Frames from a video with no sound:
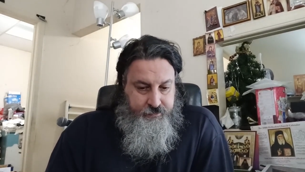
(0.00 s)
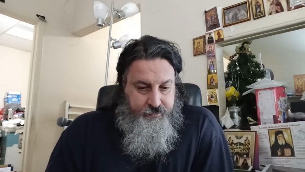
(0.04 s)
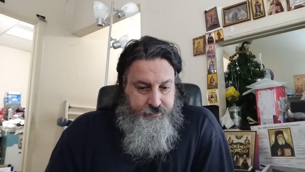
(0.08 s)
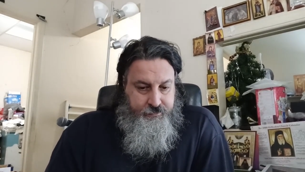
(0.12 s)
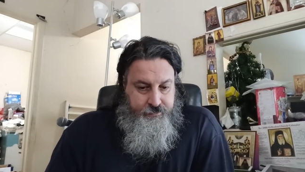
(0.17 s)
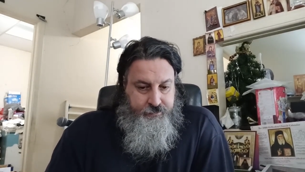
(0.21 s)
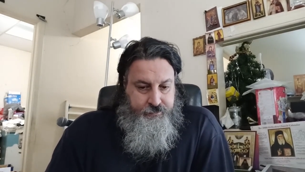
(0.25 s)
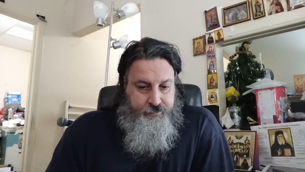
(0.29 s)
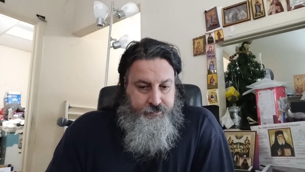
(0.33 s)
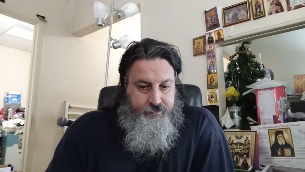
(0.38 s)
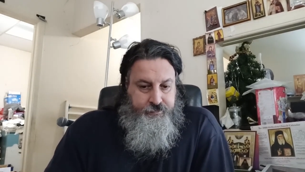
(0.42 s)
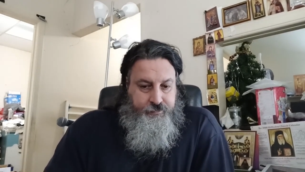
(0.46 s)

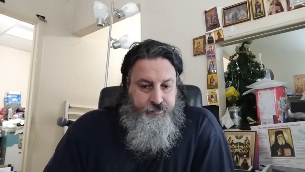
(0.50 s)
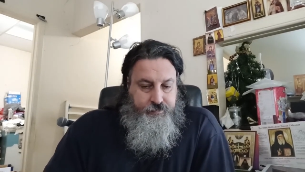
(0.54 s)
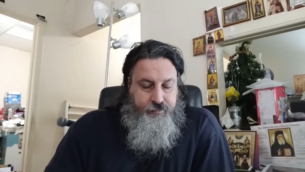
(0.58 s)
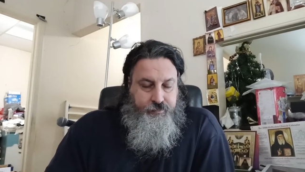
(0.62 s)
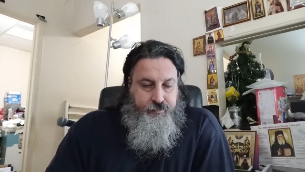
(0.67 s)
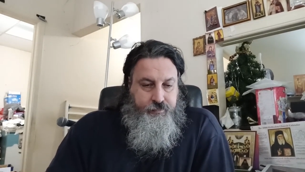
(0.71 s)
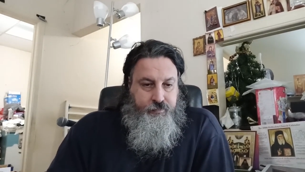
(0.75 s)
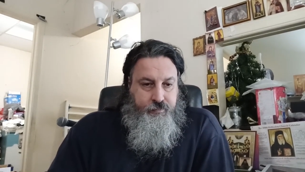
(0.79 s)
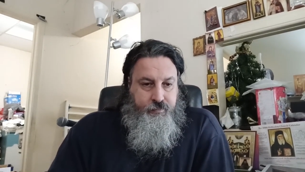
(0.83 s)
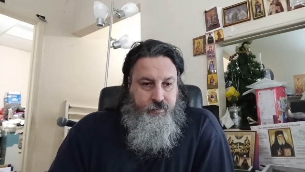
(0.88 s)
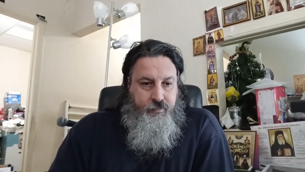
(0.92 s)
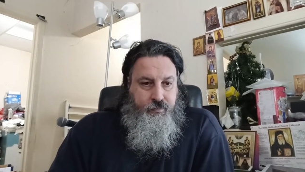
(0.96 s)

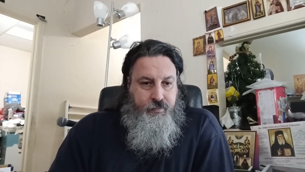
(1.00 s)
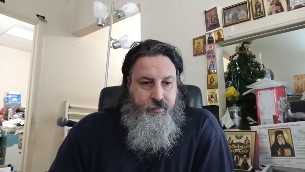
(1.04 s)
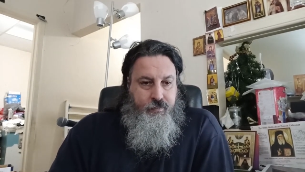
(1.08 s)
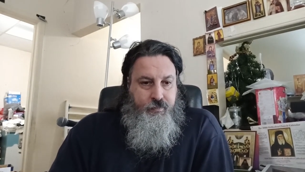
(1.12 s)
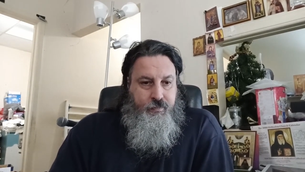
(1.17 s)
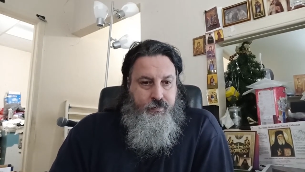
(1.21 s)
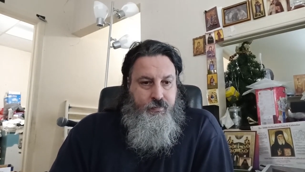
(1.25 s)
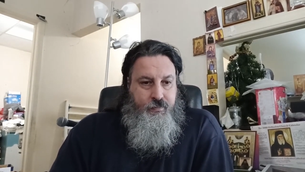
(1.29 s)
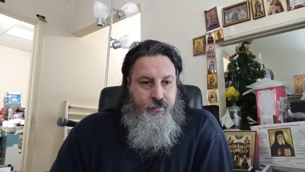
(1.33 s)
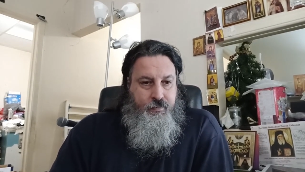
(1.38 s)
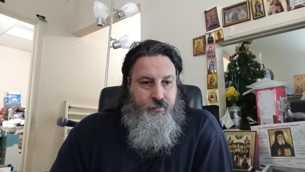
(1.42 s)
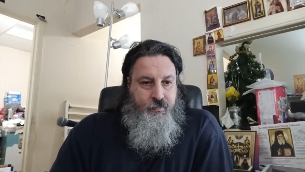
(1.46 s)

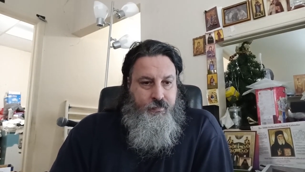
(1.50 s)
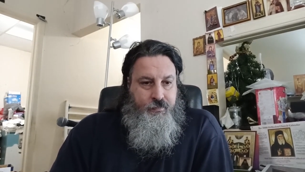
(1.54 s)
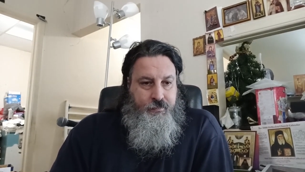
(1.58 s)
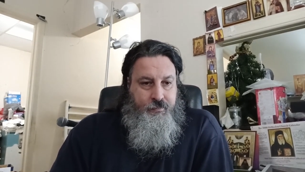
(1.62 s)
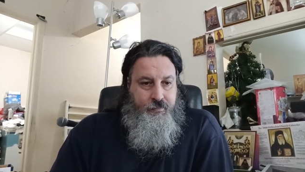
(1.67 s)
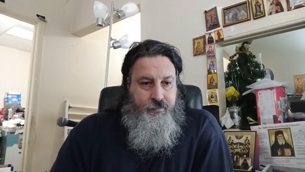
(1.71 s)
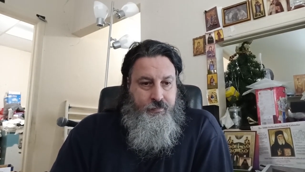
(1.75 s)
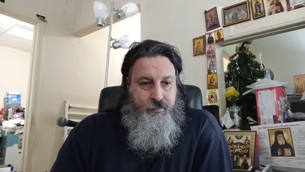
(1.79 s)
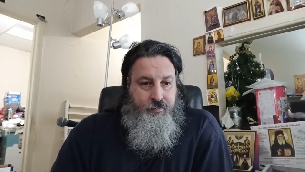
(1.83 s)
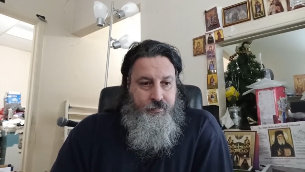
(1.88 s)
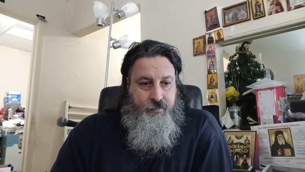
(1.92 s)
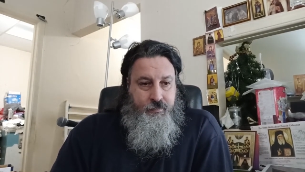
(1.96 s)

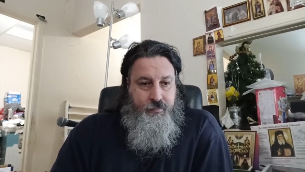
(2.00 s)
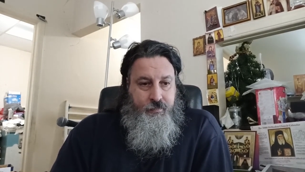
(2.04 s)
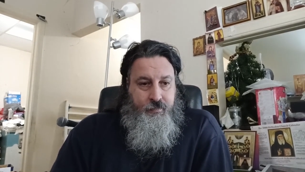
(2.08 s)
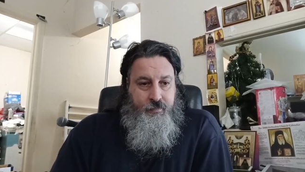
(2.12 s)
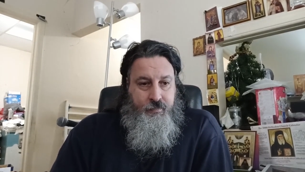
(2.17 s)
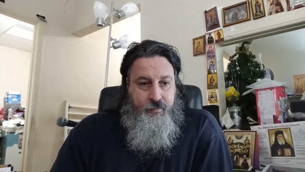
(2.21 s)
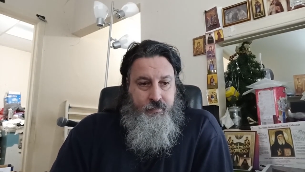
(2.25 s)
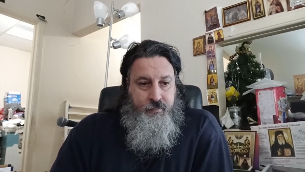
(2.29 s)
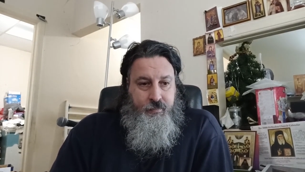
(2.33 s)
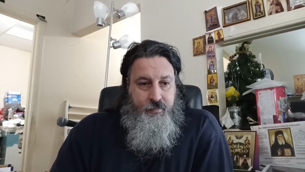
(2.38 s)
(no one is talking)